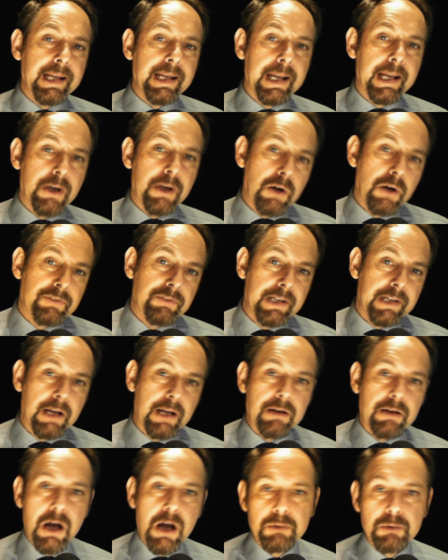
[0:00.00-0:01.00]
Today in
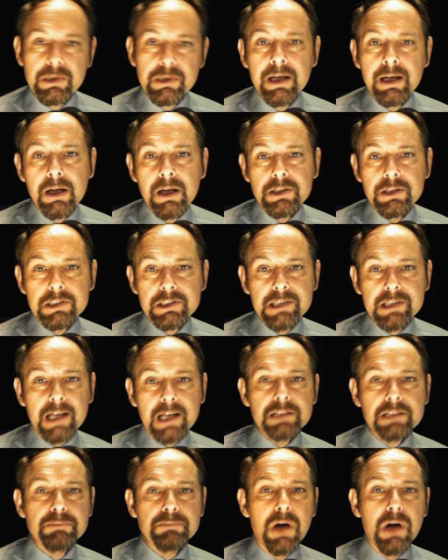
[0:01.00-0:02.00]
our video library, the
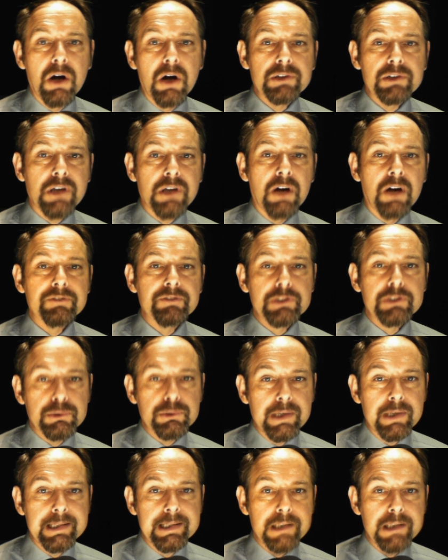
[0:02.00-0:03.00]
second part
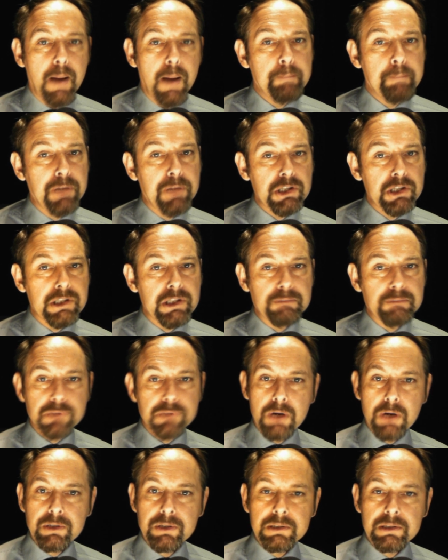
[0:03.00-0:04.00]
of Greece, Bust
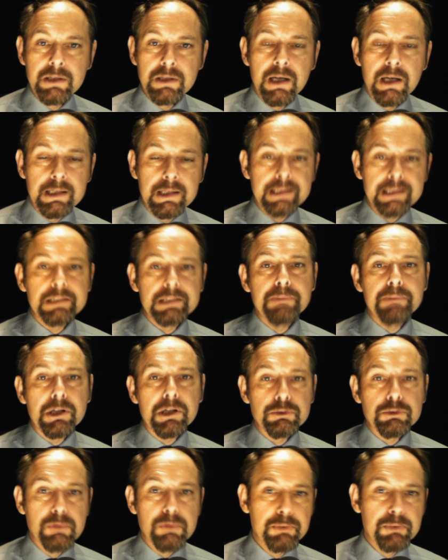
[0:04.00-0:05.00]
and Broken, this
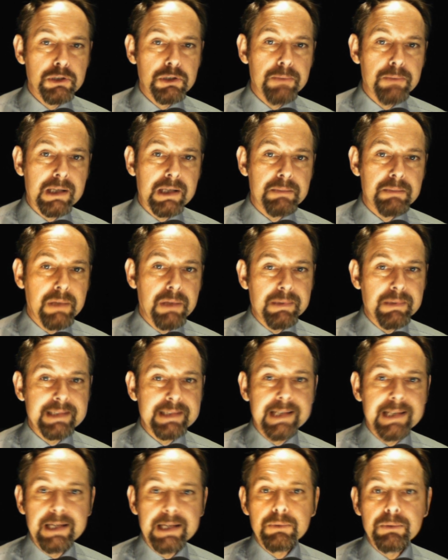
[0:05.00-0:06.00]
special report by the
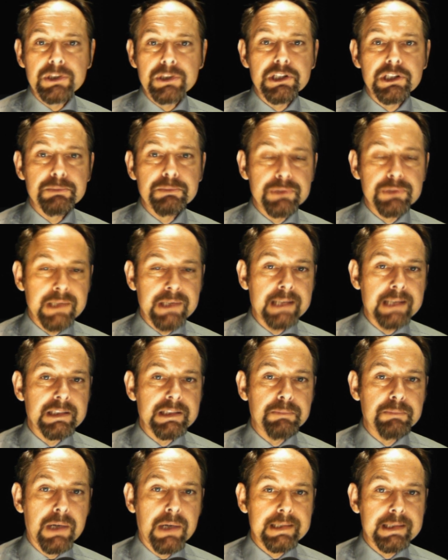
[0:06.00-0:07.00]
BBC, which is
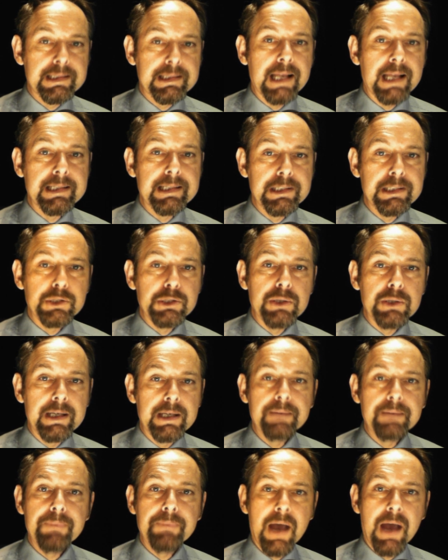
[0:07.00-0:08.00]
presented by Stacey
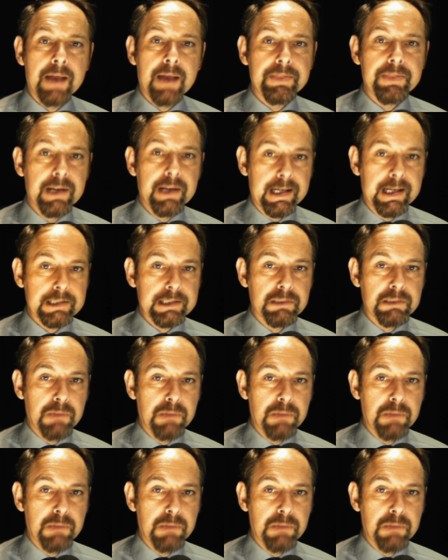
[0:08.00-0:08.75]
Dooley, and the links are